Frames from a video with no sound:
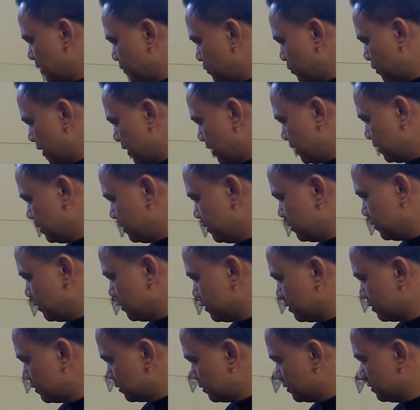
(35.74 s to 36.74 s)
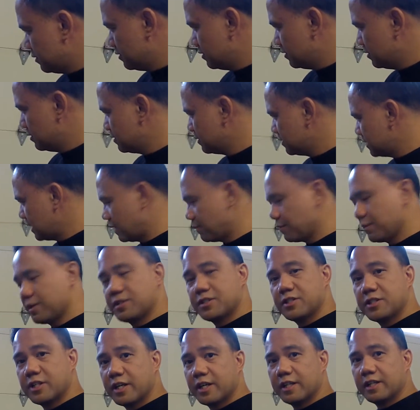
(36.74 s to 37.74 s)
a brand new timing
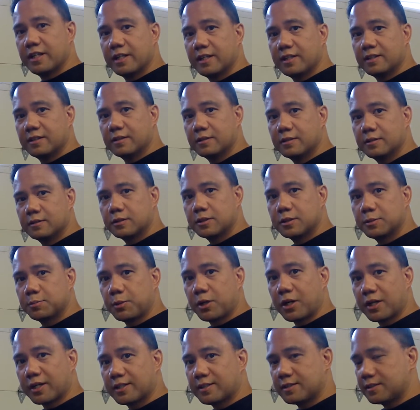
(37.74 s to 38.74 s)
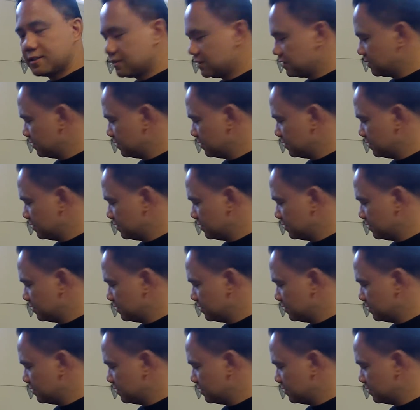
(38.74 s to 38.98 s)
chain and sprockets